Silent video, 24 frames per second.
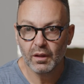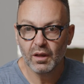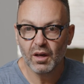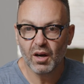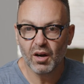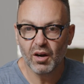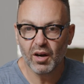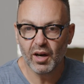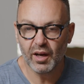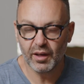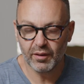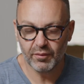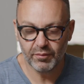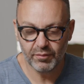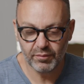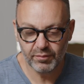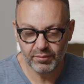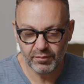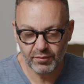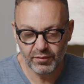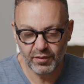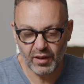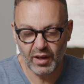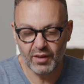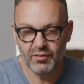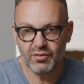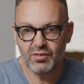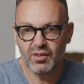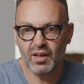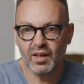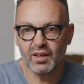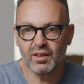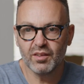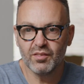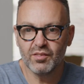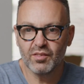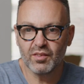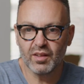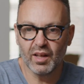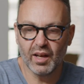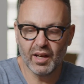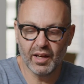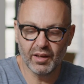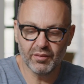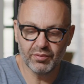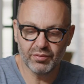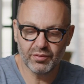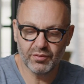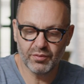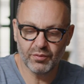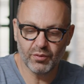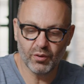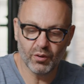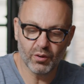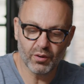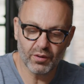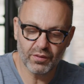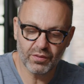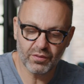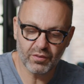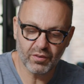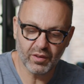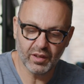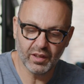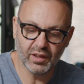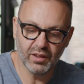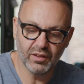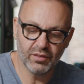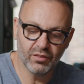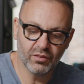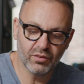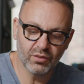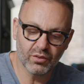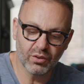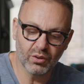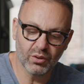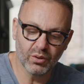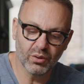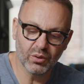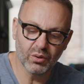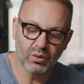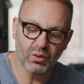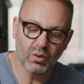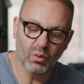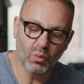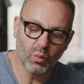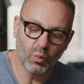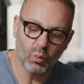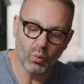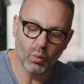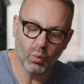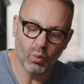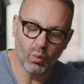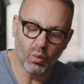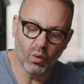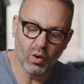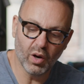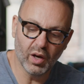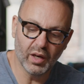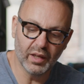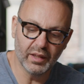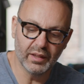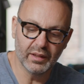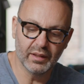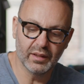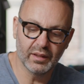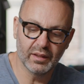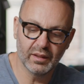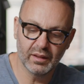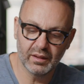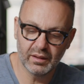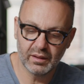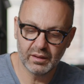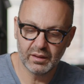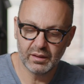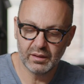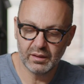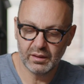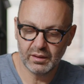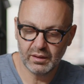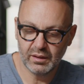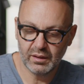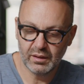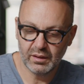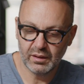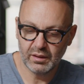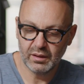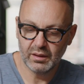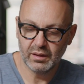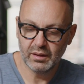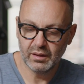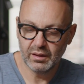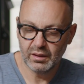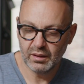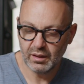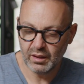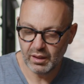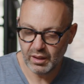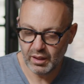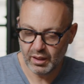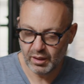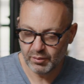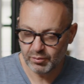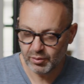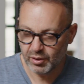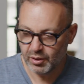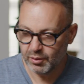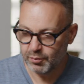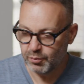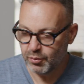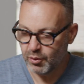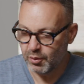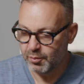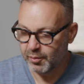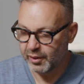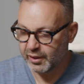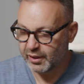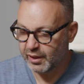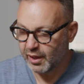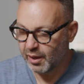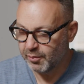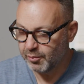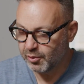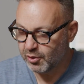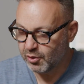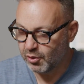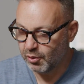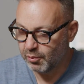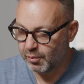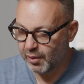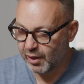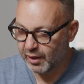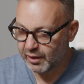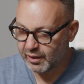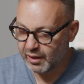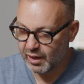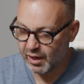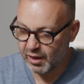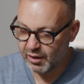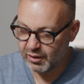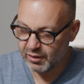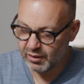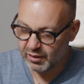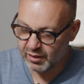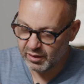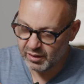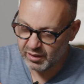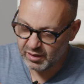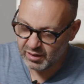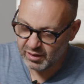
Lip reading: All right, 5 seconds left. 4, 3, 2, 1. I'm going to pour my chemical back out.